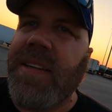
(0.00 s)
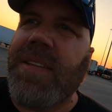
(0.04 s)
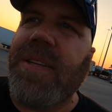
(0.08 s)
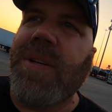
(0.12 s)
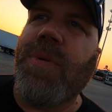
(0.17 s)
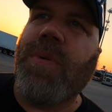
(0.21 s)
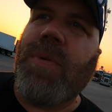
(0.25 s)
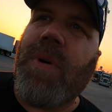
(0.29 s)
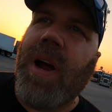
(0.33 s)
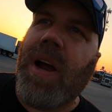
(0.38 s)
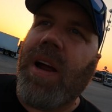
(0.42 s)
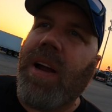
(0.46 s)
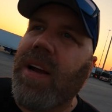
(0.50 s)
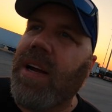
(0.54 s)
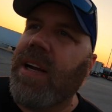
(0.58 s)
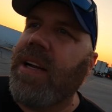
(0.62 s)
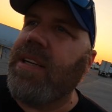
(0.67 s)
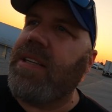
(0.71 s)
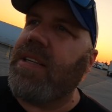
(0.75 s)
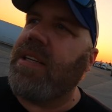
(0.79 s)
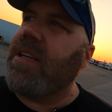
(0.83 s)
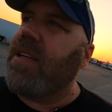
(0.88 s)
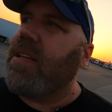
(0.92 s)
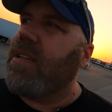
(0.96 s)
to where
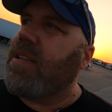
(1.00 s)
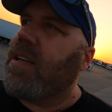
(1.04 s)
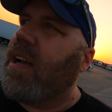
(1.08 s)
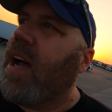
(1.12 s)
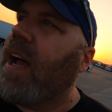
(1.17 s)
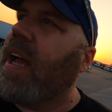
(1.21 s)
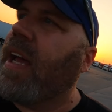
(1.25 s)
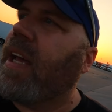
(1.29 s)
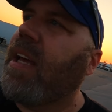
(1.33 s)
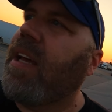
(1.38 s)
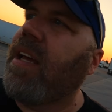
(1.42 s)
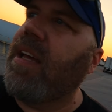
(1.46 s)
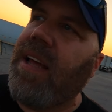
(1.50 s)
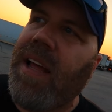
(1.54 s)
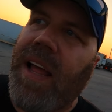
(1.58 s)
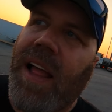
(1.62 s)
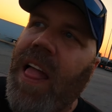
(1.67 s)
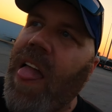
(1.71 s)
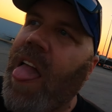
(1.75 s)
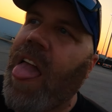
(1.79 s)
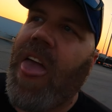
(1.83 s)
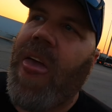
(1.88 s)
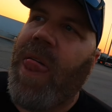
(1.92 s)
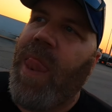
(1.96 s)
it's just like,
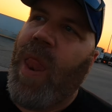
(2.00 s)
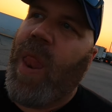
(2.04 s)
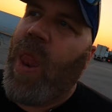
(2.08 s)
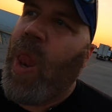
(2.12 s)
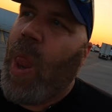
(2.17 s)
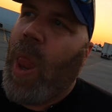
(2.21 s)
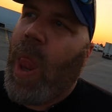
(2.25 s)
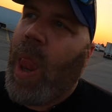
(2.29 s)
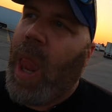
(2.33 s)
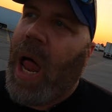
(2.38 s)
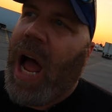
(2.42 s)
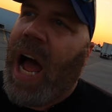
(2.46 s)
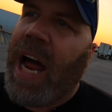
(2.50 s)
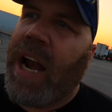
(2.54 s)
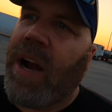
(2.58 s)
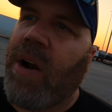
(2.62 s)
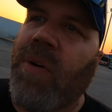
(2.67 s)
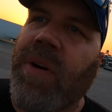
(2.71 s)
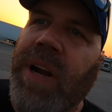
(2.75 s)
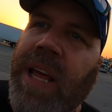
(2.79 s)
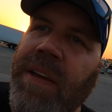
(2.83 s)
I don't